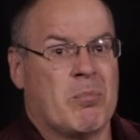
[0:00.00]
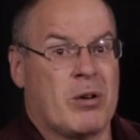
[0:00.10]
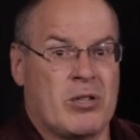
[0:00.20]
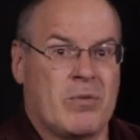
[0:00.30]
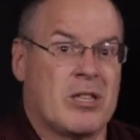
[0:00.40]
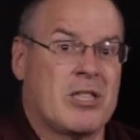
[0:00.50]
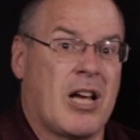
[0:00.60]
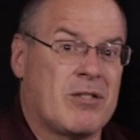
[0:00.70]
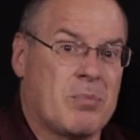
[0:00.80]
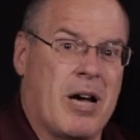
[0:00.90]
Pursue the
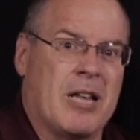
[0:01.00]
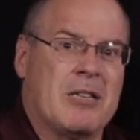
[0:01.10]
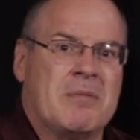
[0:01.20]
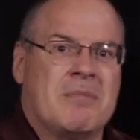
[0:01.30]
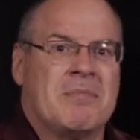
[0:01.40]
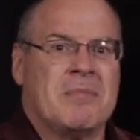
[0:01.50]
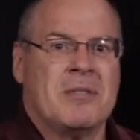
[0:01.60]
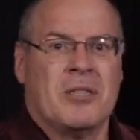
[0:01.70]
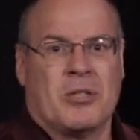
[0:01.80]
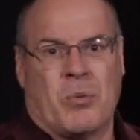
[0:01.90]
soft spot.
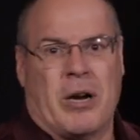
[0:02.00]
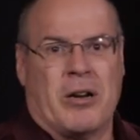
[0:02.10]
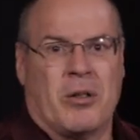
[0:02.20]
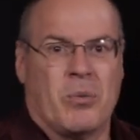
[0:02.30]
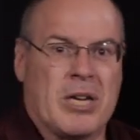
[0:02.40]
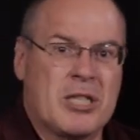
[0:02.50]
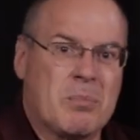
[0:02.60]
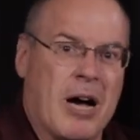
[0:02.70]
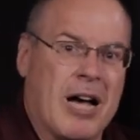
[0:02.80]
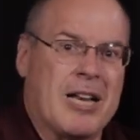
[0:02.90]
Surrender the weak
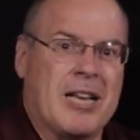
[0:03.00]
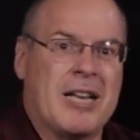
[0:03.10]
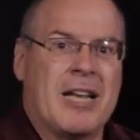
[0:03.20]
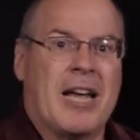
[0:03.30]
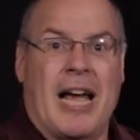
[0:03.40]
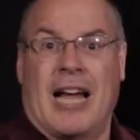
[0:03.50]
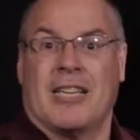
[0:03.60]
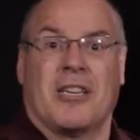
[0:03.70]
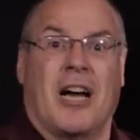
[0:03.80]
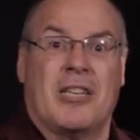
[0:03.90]
spot.
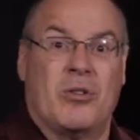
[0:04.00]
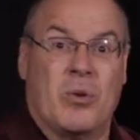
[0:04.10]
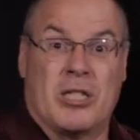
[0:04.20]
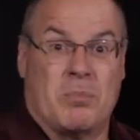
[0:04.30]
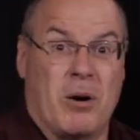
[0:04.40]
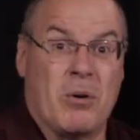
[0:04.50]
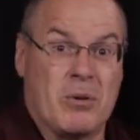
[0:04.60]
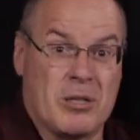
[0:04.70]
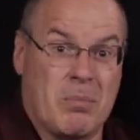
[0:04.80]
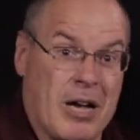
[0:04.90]
Ask God to
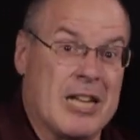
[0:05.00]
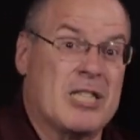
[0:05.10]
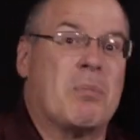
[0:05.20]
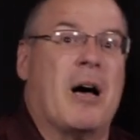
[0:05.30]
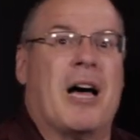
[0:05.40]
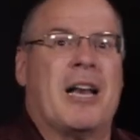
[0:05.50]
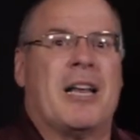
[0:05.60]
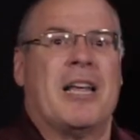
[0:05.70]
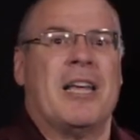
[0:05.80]
expose the blind spot.